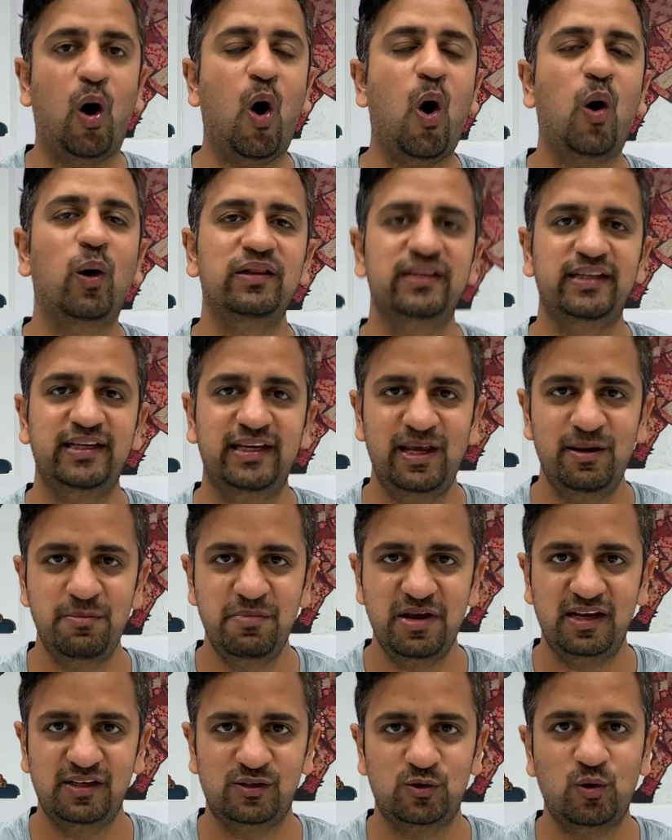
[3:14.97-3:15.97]
all the
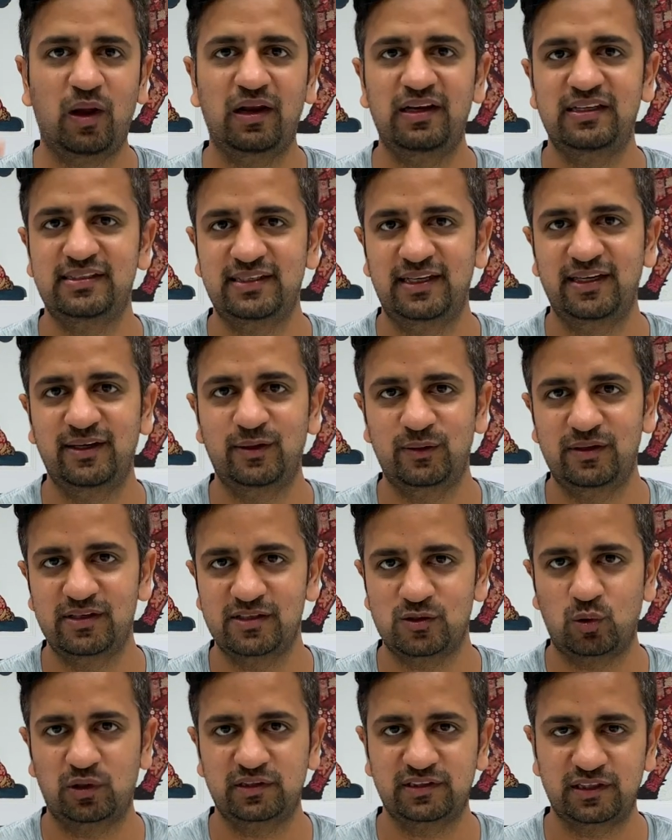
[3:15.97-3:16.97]
DBAs who are listening to
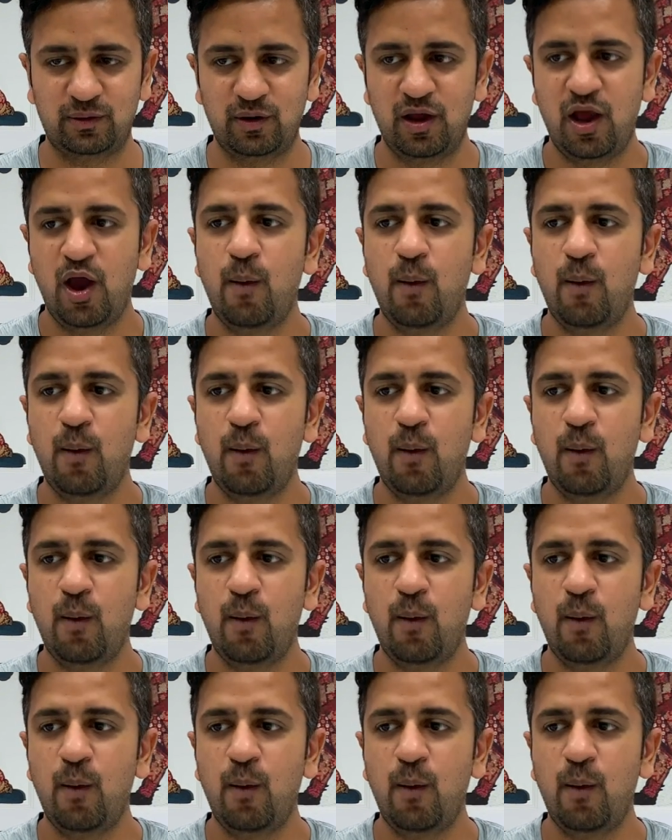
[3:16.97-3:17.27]
this question,